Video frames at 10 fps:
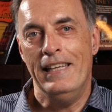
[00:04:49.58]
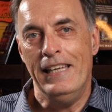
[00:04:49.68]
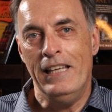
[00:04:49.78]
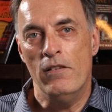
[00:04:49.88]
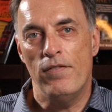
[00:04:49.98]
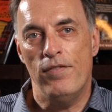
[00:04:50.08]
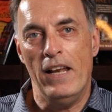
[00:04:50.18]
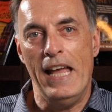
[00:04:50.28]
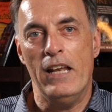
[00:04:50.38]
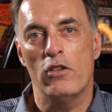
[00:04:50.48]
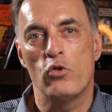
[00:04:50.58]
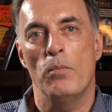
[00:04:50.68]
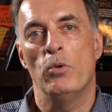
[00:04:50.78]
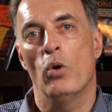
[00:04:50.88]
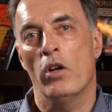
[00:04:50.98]
And the inflated
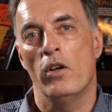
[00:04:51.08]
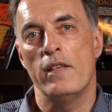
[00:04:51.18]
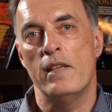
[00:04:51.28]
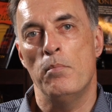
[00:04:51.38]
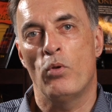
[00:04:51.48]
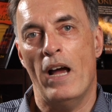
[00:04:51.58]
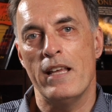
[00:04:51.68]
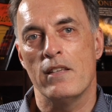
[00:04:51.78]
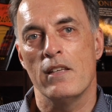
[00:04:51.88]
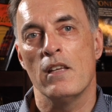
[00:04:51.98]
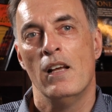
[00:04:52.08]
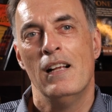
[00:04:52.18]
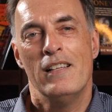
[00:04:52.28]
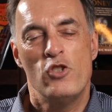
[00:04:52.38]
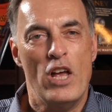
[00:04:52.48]
cryptocurrency prices
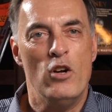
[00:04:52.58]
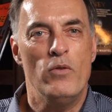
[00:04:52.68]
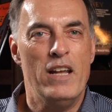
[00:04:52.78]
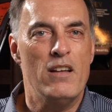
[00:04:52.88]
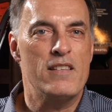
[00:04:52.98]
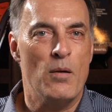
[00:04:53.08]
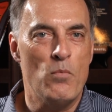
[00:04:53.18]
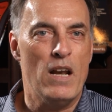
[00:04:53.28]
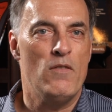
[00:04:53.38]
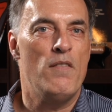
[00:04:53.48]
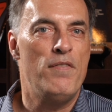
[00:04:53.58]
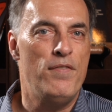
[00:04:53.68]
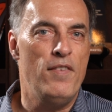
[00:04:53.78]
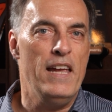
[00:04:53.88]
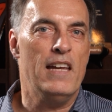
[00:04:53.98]
generated somewhat of a
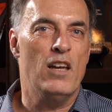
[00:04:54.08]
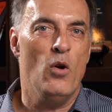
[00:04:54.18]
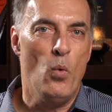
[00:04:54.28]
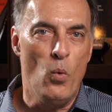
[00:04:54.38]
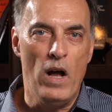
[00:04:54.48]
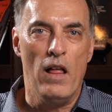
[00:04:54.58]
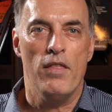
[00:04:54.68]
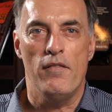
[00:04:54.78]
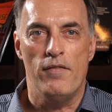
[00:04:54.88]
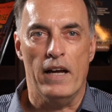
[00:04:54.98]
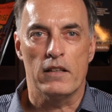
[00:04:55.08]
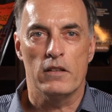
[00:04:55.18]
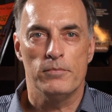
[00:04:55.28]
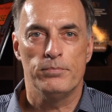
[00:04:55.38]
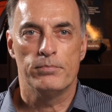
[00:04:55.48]
fake wealth
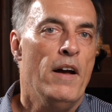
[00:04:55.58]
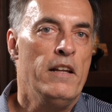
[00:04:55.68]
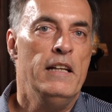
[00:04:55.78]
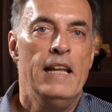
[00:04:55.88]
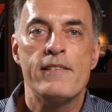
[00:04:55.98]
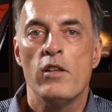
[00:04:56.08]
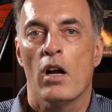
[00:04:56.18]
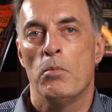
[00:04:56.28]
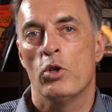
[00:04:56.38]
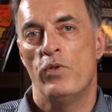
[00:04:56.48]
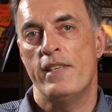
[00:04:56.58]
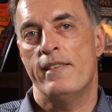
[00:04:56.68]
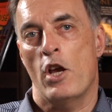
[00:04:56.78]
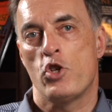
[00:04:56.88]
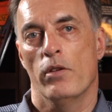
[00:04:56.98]
effect. Finally, let's talk about
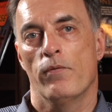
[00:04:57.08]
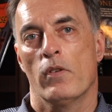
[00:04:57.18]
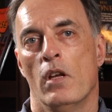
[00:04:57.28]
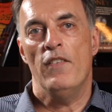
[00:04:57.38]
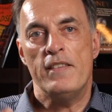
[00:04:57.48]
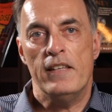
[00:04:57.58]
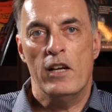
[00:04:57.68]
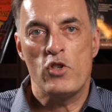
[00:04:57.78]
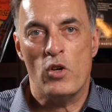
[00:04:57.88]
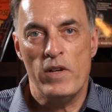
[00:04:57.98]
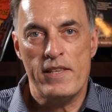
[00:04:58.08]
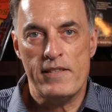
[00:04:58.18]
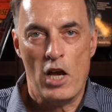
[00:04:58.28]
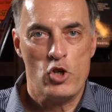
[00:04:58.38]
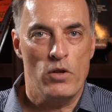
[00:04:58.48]
recession. Obviously, there's a
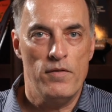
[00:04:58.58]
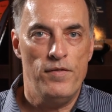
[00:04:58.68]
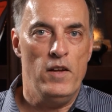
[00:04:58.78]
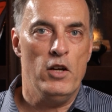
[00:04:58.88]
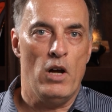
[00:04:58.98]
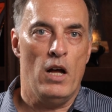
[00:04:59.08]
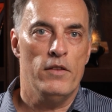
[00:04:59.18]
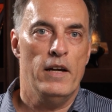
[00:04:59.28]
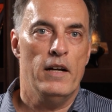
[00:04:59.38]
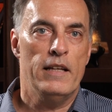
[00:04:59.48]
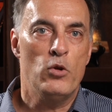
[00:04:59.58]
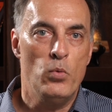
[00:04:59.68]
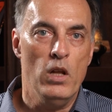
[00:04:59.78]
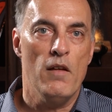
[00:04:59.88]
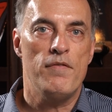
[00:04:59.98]
recession fear out there
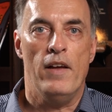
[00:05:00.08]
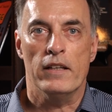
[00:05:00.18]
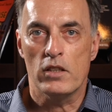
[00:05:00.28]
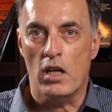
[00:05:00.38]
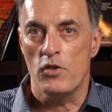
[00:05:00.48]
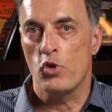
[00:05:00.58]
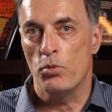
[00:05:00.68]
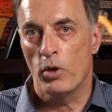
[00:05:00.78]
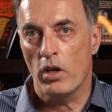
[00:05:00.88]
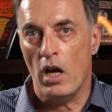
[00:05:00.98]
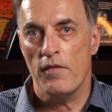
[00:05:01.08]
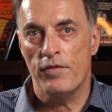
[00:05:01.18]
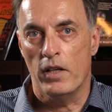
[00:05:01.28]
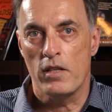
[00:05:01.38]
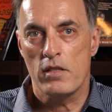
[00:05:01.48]
that will affect consumer
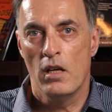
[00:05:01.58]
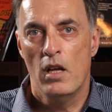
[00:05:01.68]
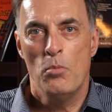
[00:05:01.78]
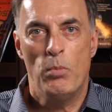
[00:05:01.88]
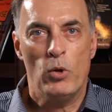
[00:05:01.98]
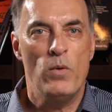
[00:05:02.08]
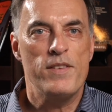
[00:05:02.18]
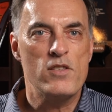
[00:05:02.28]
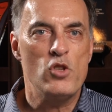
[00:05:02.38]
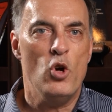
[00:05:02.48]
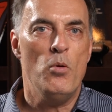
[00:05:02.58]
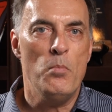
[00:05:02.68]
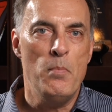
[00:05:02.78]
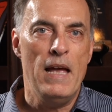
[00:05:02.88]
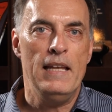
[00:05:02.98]
confidence. But with
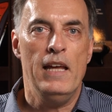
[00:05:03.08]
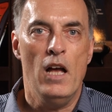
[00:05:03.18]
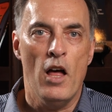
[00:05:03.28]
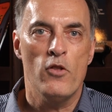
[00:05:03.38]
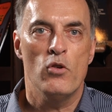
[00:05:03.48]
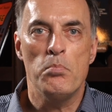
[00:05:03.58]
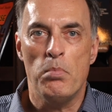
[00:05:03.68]
so many other